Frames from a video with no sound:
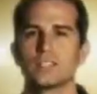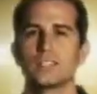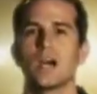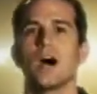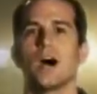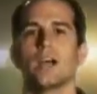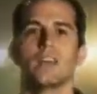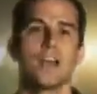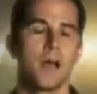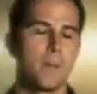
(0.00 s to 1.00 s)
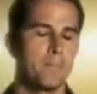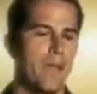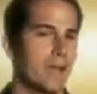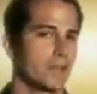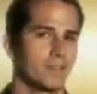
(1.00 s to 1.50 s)
God
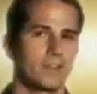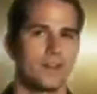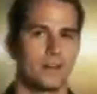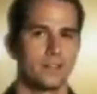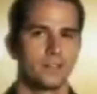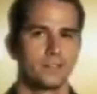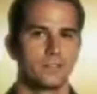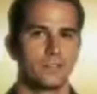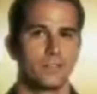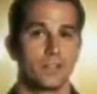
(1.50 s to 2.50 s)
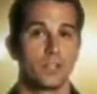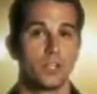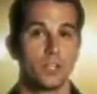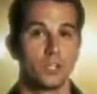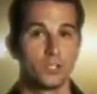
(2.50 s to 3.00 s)
back in the garden.
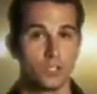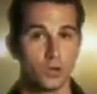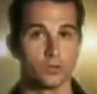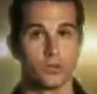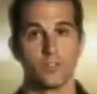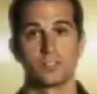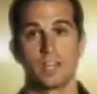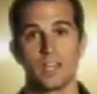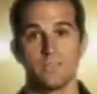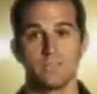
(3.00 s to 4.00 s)
Don't do the same.